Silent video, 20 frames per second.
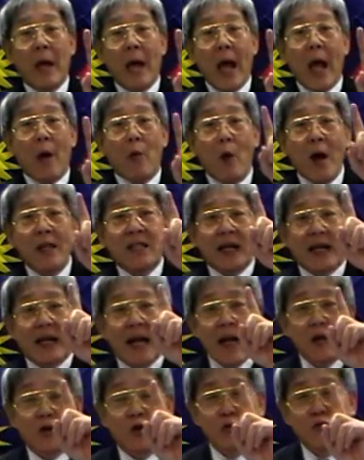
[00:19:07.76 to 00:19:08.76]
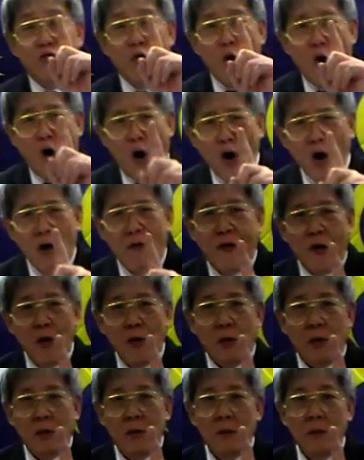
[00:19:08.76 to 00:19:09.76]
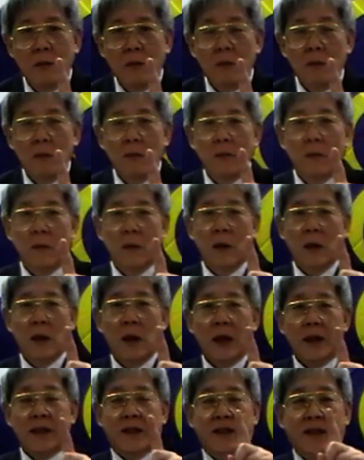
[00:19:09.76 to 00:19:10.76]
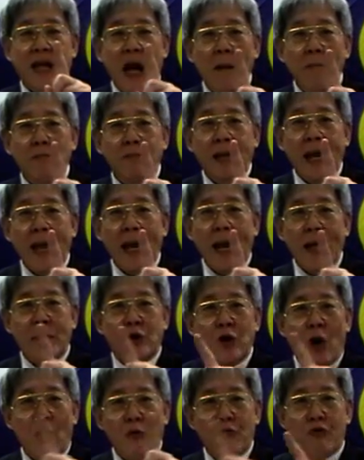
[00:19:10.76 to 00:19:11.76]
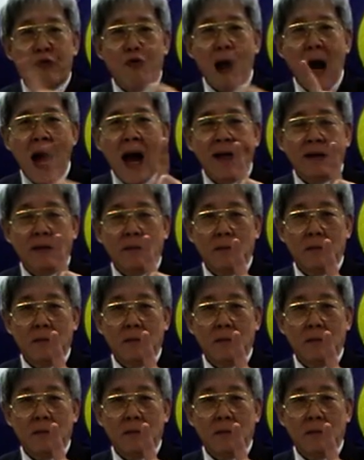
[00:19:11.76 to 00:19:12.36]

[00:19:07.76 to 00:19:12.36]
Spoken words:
And once again show to all of you, something is not right.